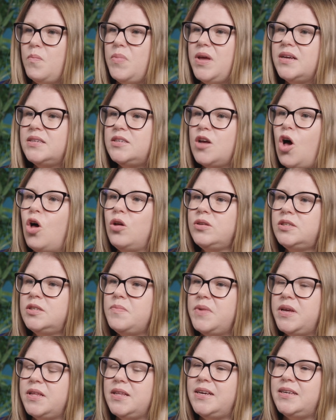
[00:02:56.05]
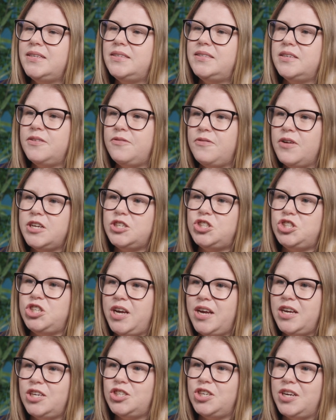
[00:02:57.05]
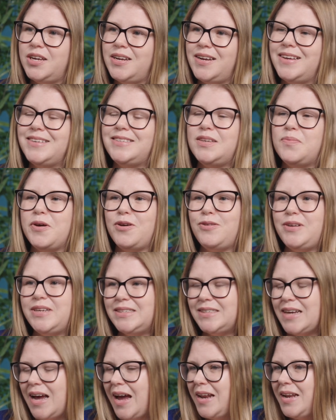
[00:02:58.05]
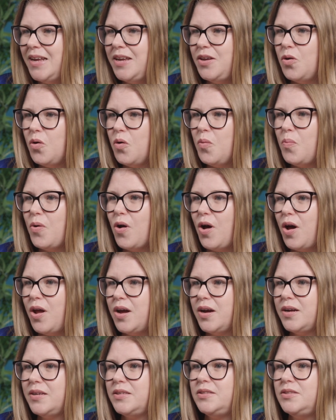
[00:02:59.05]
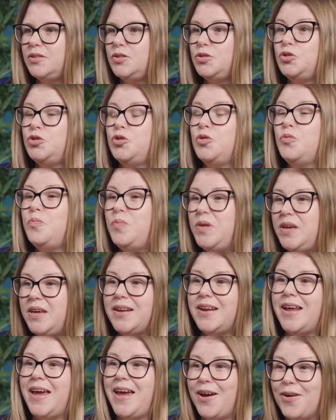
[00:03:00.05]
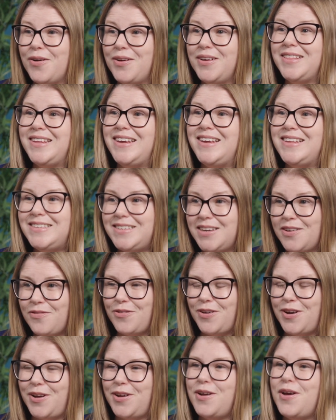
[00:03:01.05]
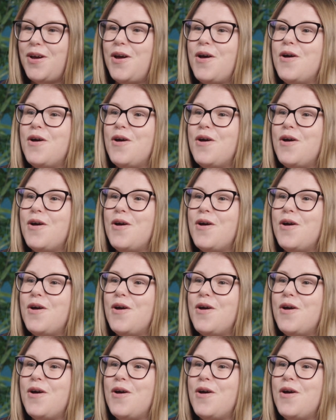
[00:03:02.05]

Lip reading: Because ultimately, differentiation is about designing your product to be inherently different